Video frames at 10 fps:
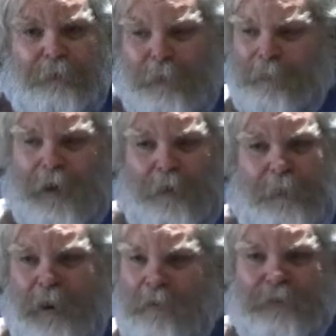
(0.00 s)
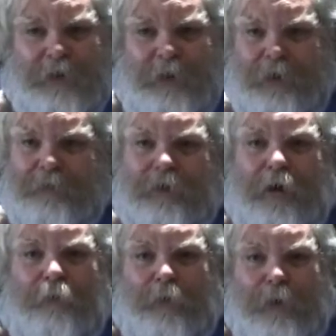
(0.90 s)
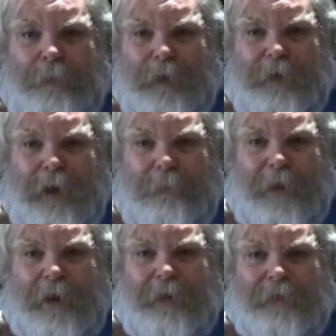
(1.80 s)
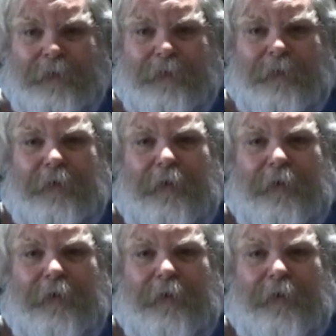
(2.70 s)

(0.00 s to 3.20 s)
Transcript: Public health policy leaders aren't worried about diabetics.